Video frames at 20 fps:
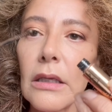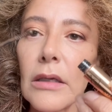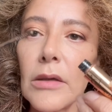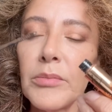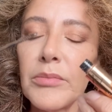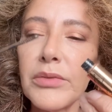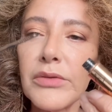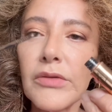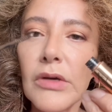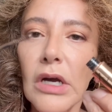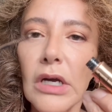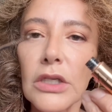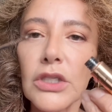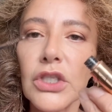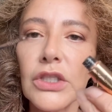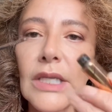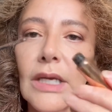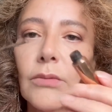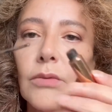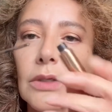brush.
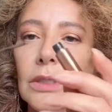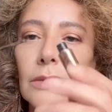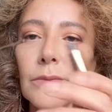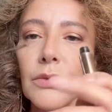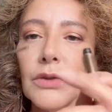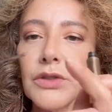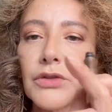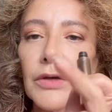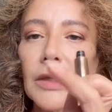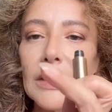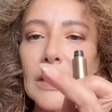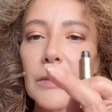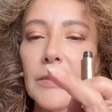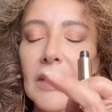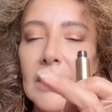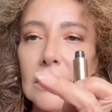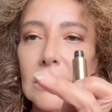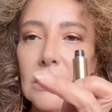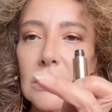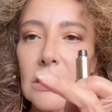Now what I would
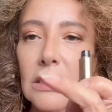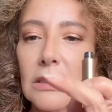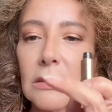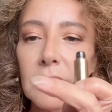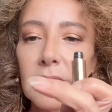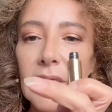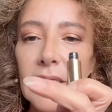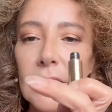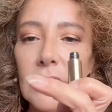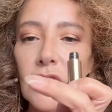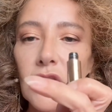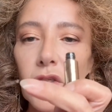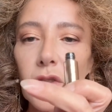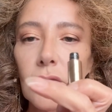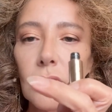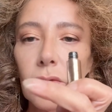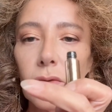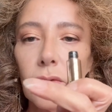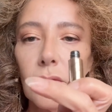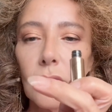recommend is make
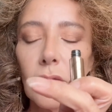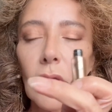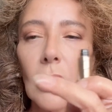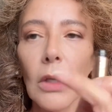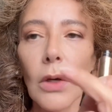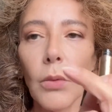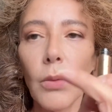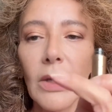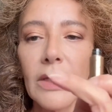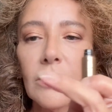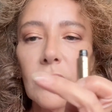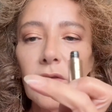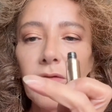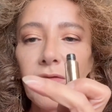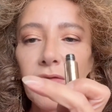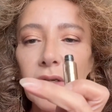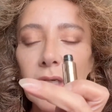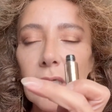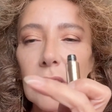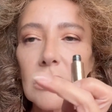sure when you
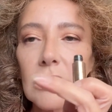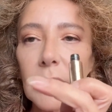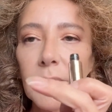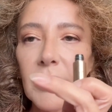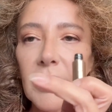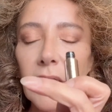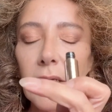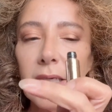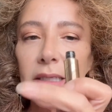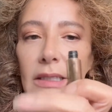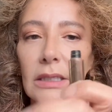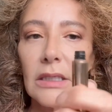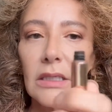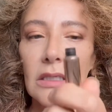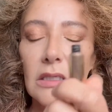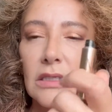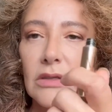first apply this